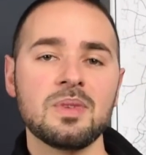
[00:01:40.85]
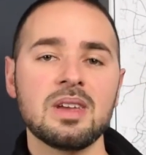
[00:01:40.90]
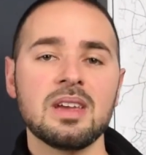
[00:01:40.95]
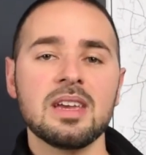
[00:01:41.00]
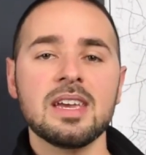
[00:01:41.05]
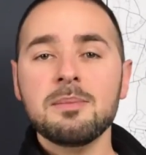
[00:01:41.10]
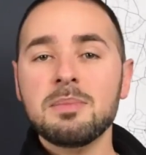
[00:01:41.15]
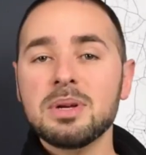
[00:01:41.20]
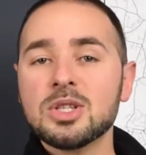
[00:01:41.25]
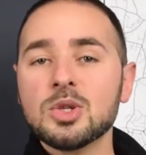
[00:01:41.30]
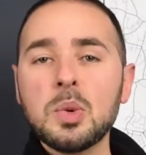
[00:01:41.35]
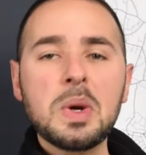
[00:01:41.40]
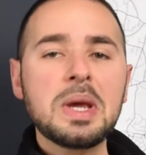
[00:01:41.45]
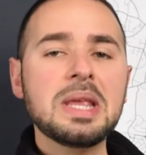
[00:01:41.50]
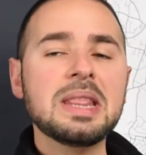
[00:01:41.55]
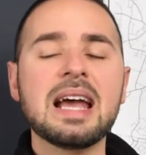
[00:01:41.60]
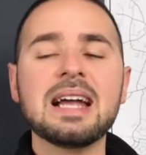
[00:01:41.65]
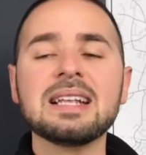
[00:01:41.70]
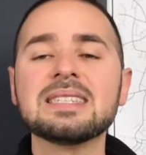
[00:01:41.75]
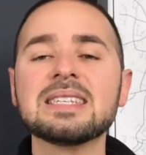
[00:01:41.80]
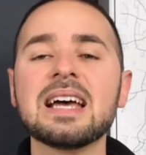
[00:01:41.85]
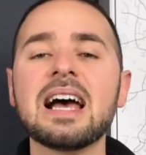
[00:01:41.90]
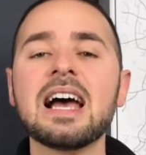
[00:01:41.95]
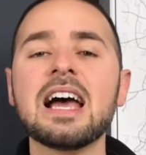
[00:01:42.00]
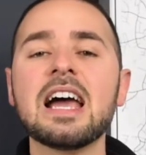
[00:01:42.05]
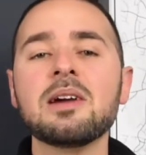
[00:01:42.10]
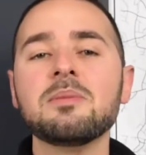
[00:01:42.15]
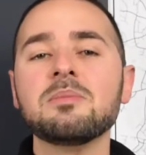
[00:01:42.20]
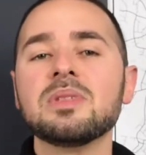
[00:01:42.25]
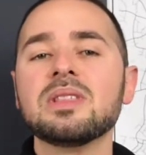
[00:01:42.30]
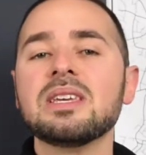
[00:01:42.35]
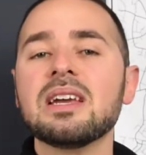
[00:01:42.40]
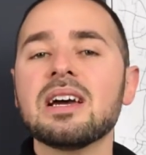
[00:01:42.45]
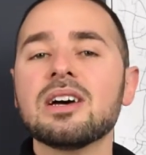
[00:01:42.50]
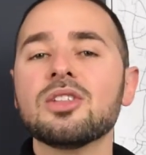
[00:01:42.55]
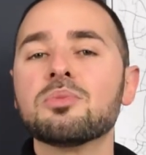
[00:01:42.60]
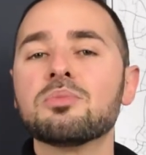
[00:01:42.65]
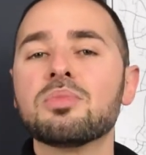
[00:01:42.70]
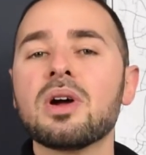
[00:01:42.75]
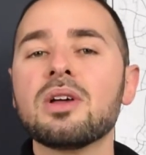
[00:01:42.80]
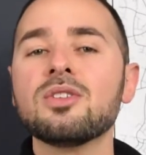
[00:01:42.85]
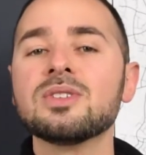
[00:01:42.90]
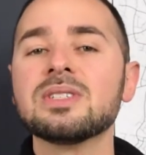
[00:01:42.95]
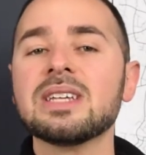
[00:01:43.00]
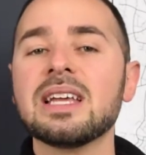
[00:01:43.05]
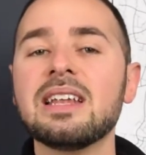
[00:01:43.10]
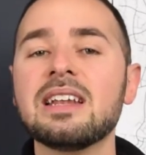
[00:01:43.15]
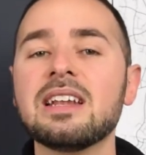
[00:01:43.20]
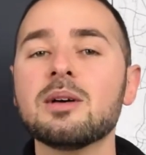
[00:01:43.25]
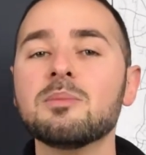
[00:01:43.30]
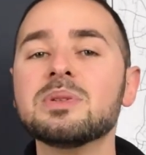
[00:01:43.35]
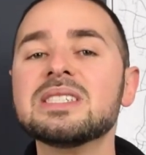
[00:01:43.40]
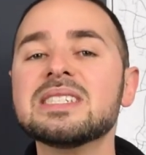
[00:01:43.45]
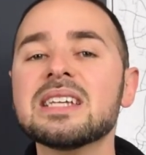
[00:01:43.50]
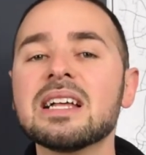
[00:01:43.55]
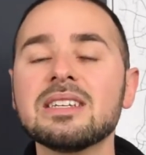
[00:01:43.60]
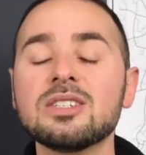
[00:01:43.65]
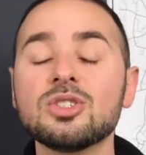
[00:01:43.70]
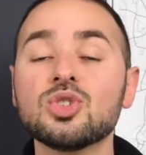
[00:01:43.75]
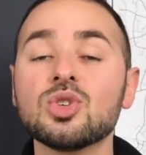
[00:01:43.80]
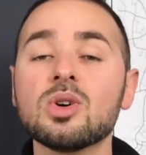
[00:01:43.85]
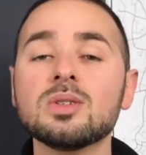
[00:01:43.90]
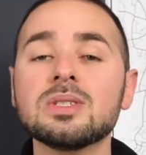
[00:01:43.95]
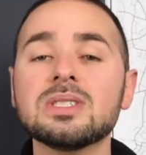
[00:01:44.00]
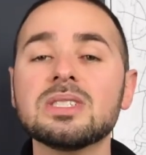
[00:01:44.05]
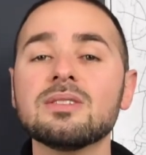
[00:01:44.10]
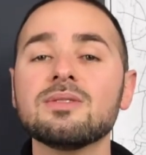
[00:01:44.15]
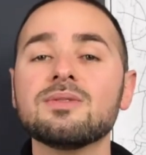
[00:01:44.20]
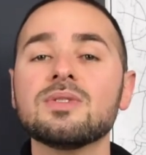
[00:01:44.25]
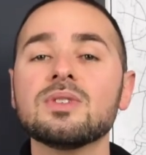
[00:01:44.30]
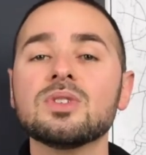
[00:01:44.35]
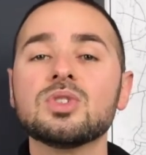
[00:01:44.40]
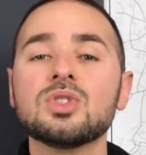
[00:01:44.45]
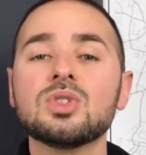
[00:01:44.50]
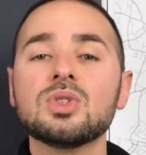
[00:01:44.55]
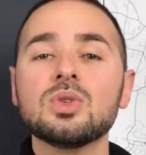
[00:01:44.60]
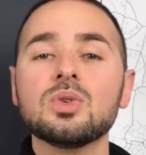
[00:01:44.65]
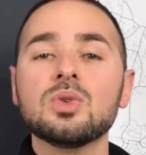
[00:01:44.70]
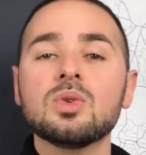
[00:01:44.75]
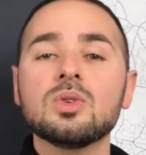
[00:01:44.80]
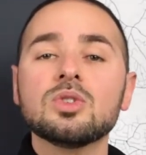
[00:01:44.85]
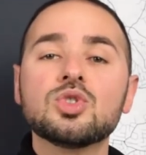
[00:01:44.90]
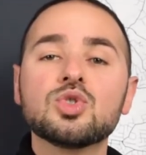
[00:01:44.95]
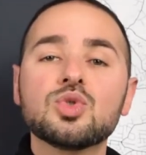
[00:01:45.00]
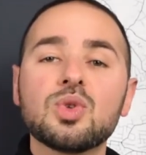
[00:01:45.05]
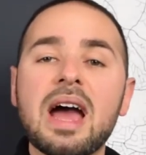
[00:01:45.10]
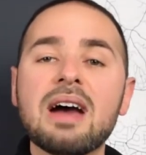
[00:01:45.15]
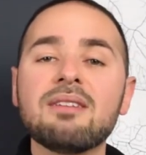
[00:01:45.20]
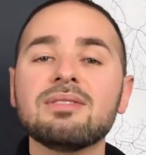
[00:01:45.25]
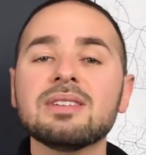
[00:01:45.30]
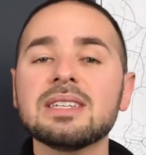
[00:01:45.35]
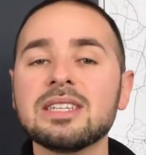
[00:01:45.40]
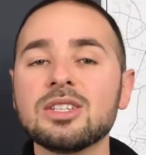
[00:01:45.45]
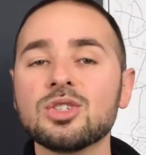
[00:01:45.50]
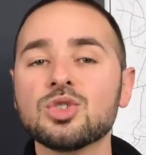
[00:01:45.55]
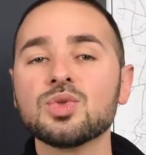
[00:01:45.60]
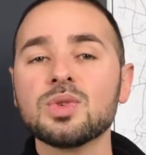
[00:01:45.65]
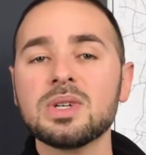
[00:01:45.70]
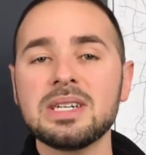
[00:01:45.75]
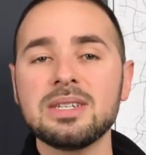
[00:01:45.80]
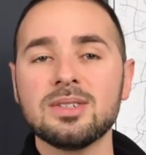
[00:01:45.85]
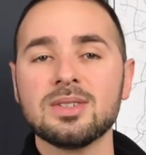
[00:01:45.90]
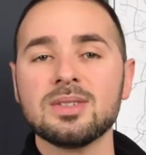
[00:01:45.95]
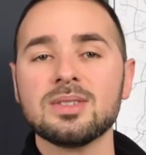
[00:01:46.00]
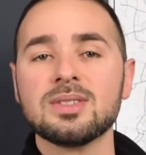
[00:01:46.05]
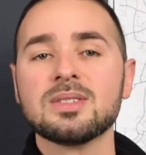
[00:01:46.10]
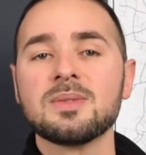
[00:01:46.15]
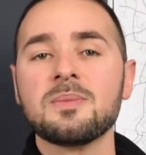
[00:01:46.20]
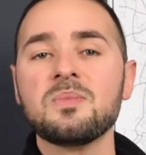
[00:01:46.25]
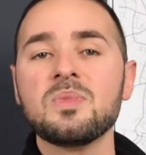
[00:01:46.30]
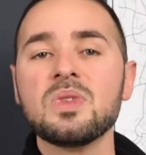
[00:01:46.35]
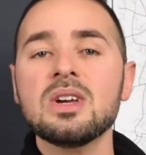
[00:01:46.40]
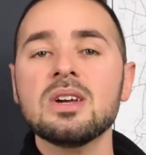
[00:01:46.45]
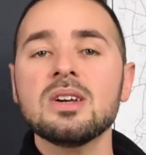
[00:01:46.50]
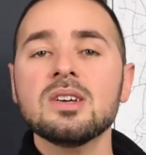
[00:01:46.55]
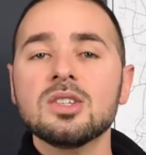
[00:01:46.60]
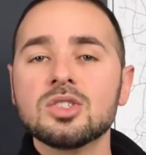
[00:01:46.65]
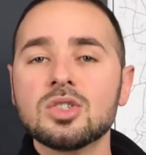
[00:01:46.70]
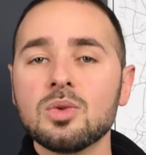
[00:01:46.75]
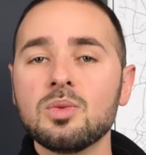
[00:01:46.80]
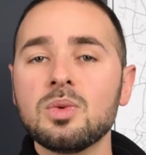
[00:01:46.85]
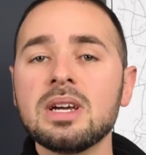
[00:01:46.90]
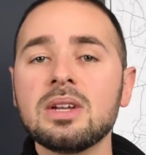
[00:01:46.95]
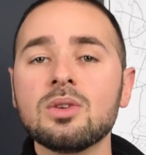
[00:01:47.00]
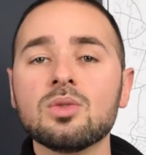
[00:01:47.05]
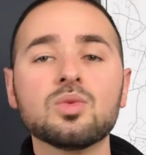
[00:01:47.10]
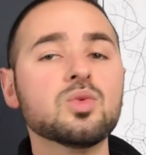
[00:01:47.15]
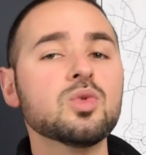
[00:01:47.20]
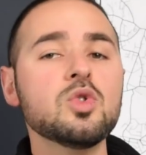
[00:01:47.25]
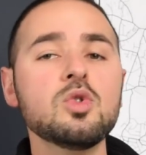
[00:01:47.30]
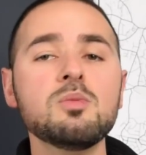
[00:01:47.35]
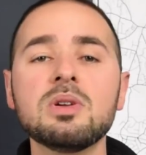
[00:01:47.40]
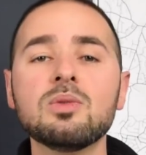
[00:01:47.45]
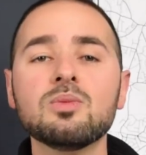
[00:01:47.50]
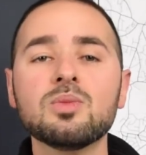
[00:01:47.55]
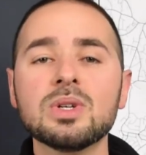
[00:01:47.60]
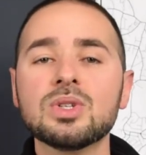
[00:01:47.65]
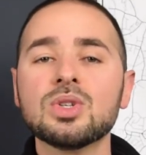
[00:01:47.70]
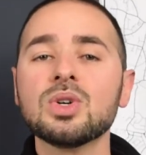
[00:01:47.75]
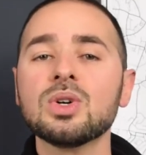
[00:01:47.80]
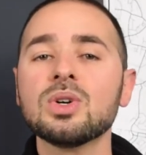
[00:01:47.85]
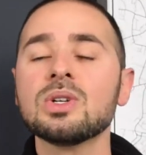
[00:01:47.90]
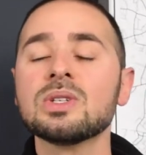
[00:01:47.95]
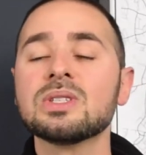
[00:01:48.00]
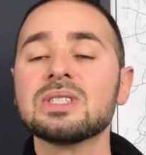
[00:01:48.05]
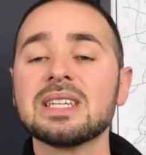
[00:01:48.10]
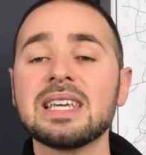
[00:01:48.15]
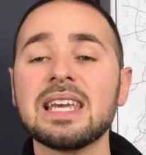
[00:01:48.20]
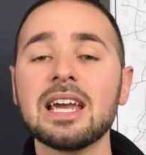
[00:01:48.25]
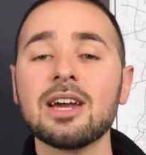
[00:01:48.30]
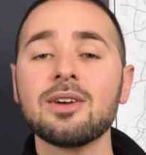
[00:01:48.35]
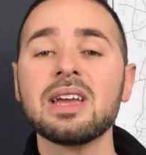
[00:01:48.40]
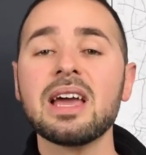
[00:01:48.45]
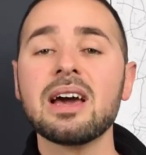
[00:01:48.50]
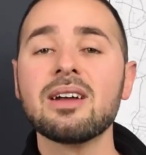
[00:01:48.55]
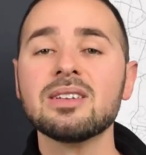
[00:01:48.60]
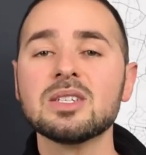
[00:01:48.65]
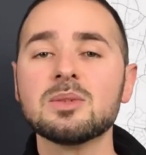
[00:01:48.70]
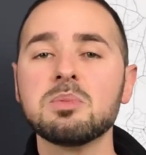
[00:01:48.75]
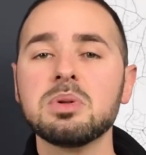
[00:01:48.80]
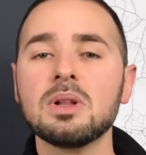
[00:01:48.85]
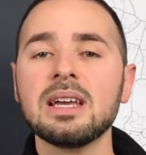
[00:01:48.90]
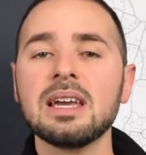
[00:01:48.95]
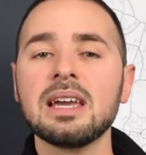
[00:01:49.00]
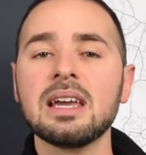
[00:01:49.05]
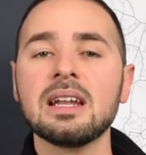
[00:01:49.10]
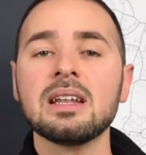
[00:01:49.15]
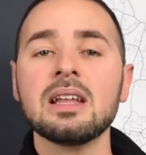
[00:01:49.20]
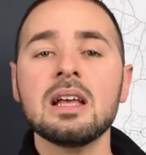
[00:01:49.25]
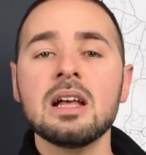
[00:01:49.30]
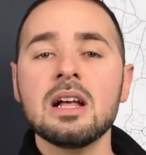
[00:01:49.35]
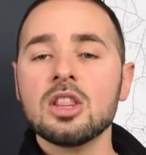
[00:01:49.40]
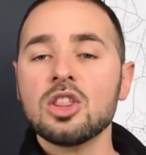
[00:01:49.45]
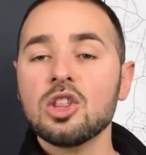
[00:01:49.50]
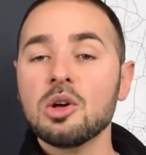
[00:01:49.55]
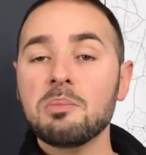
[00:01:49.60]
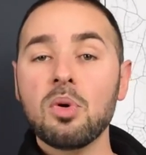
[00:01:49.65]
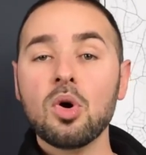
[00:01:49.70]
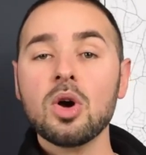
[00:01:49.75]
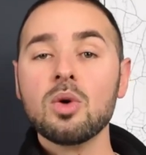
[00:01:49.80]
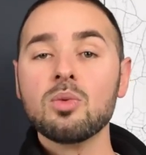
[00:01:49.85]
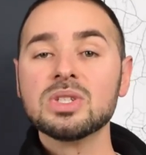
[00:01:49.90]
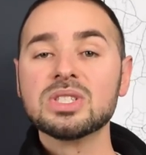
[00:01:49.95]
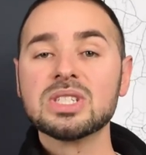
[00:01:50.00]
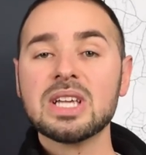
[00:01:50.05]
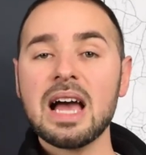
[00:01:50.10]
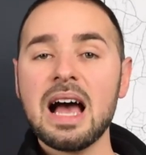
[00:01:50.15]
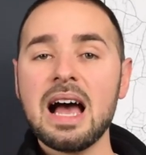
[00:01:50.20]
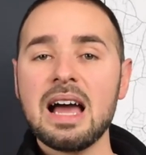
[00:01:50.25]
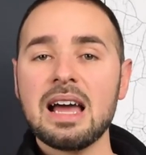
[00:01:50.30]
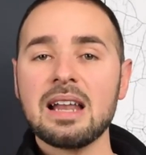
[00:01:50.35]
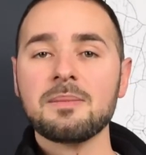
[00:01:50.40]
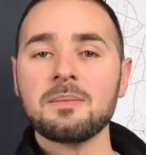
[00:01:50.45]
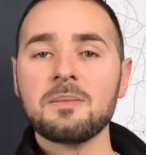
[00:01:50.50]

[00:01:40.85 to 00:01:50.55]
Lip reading: In between that time, the other brothers ended up selling Joseph to traveling traders. So when Reuben returned to carry out his plan, the boy was gone.